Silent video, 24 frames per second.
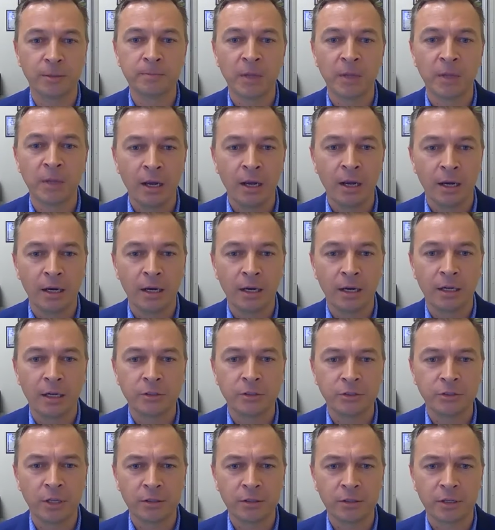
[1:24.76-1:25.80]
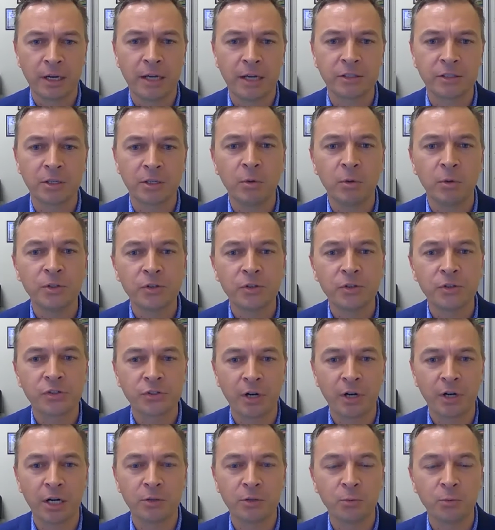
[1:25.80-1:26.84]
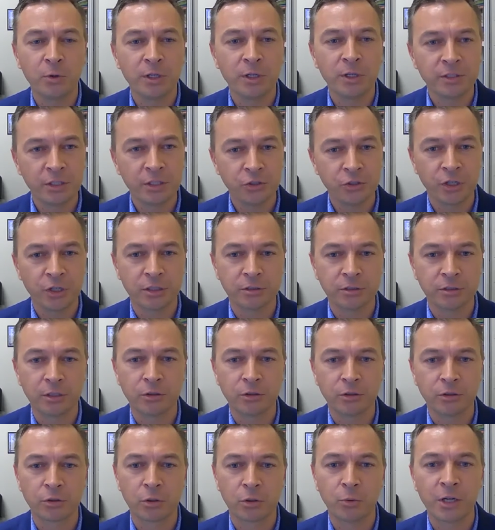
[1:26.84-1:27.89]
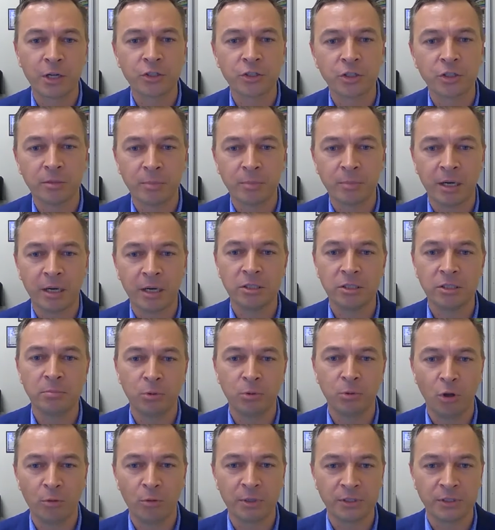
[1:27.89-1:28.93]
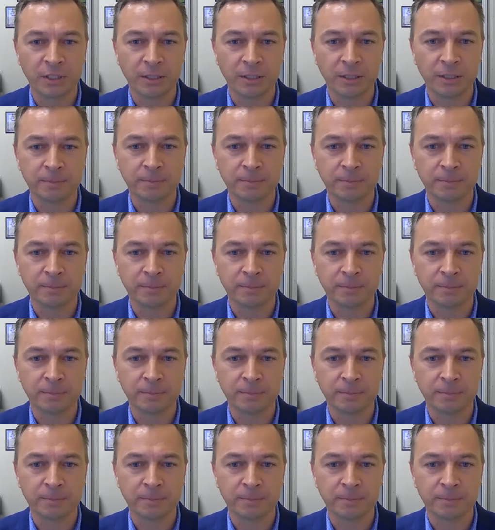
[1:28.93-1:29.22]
Dr. Haass, I want to start with a general question about diplomacy.